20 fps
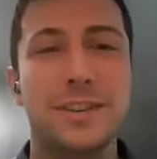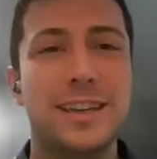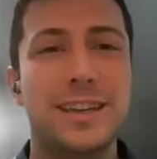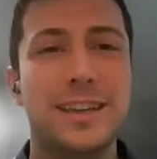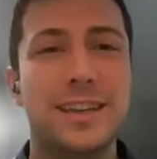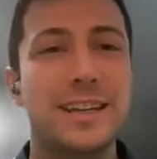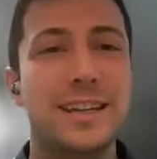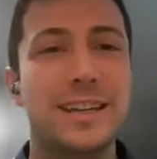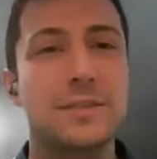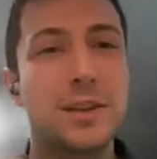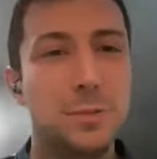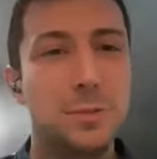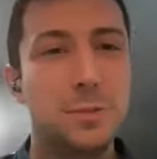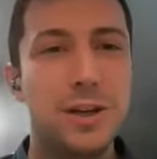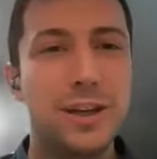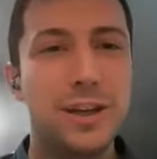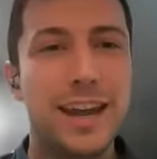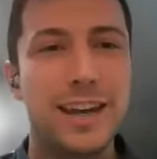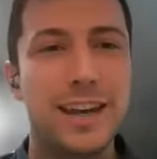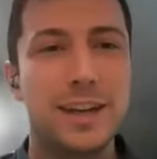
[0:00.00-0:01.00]
the idea of
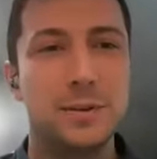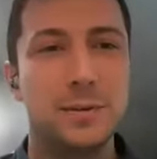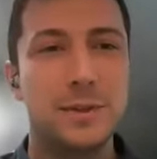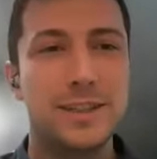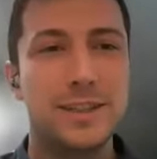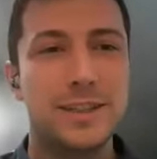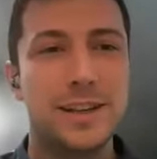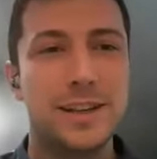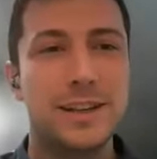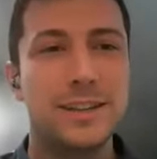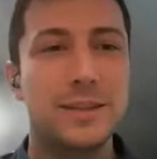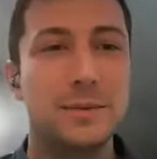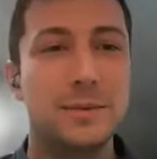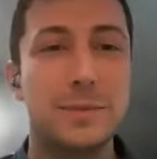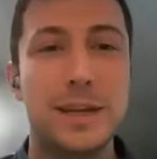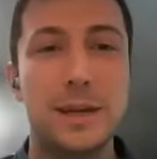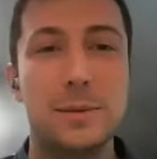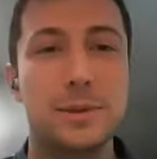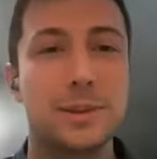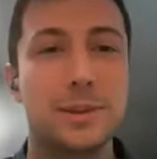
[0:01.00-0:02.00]
communicating with cells and
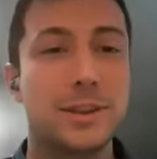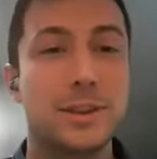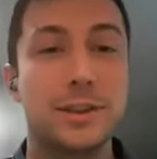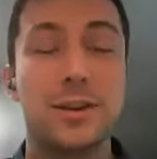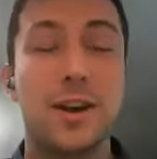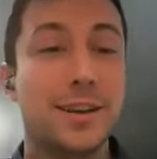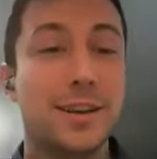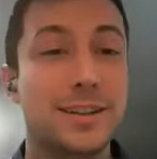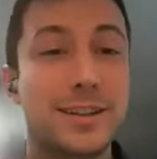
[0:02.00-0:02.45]
being able to talk